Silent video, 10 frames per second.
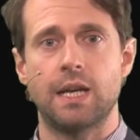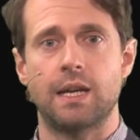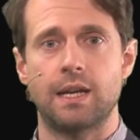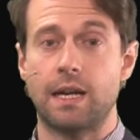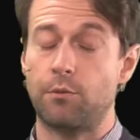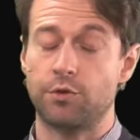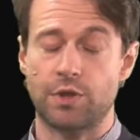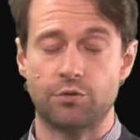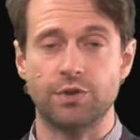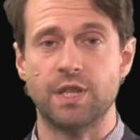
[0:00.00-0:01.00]
and we'll
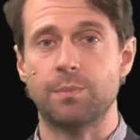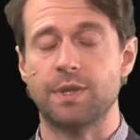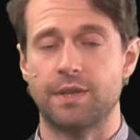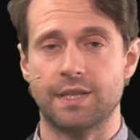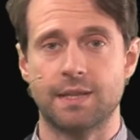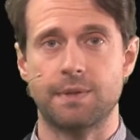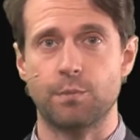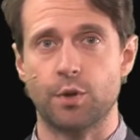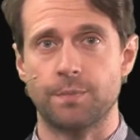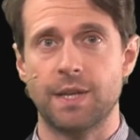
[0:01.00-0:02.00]
try to interpret things a bit more.